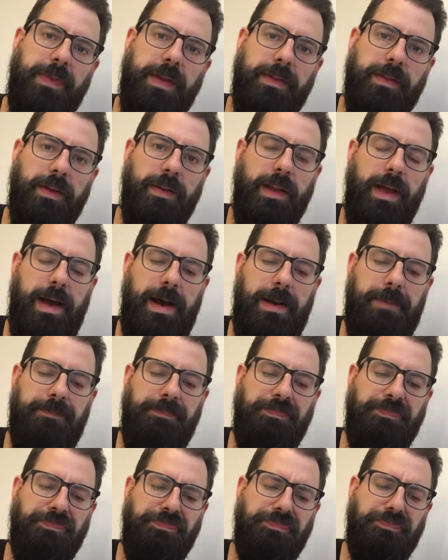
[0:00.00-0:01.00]
in the
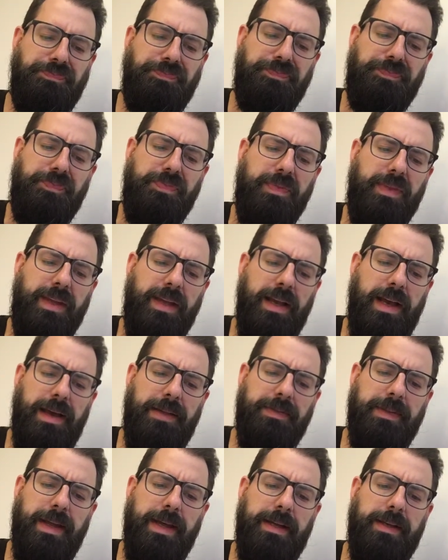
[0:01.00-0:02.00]
lab,
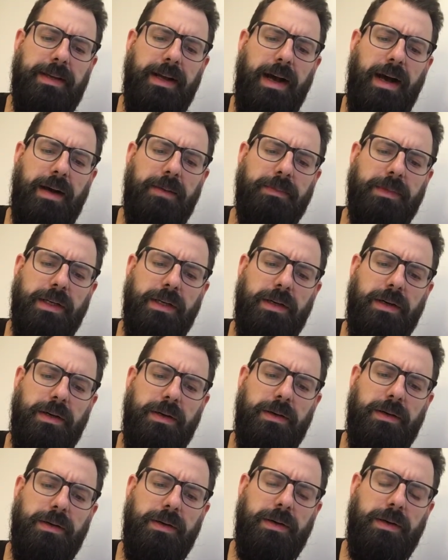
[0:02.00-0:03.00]
and then I'm going
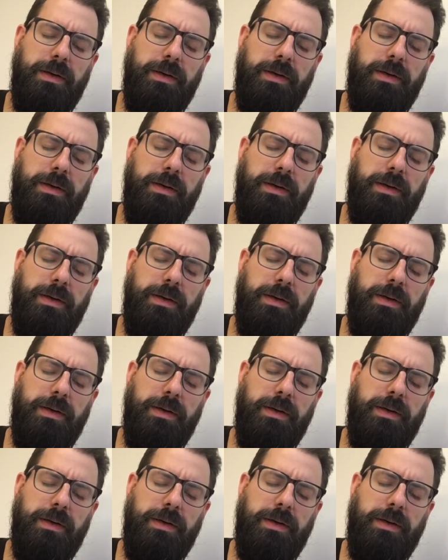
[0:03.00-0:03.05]
to